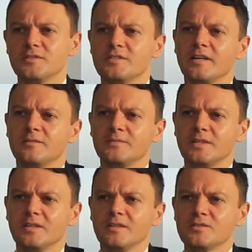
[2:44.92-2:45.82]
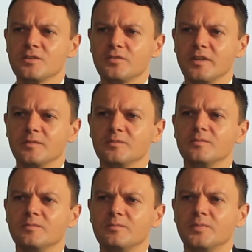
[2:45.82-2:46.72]
to 10. So every
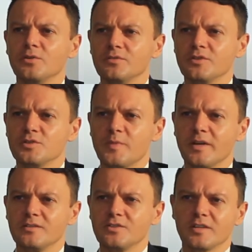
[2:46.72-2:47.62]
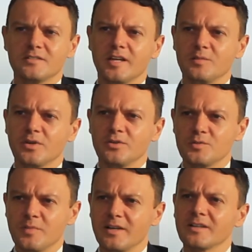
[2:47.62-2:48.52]
pound that you spend, you get 10
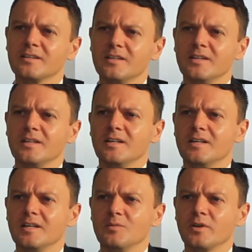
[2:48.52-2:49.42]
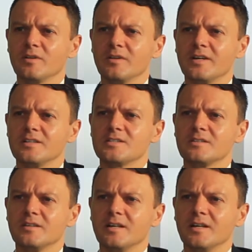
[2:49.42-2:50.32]
pounds back, uh, whether
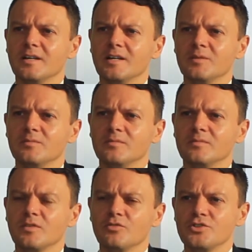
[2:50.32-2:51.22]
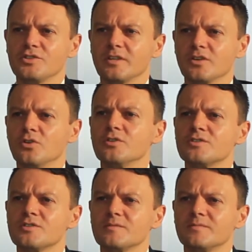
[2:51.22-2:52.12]
that's um, reducing
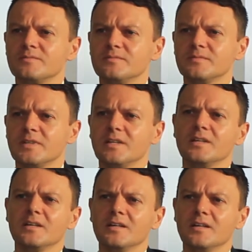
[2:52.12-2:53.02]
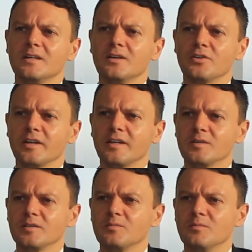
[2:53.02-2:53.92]
costs uh, or
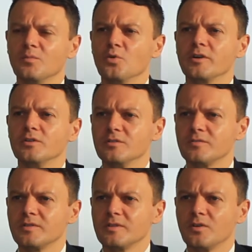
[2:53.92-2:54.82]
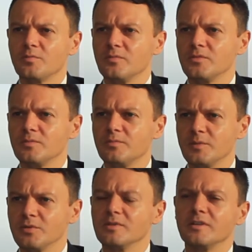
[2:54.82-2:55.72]
getting more out of
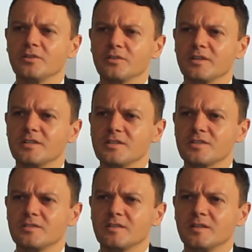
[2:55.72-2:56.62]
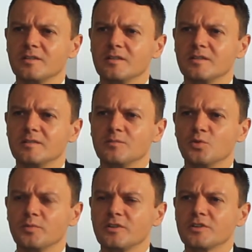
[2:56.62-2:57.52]
people in the organisation and, and
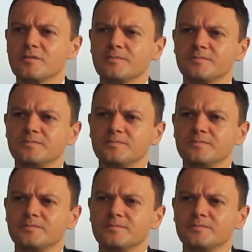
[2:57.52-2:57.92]
more production.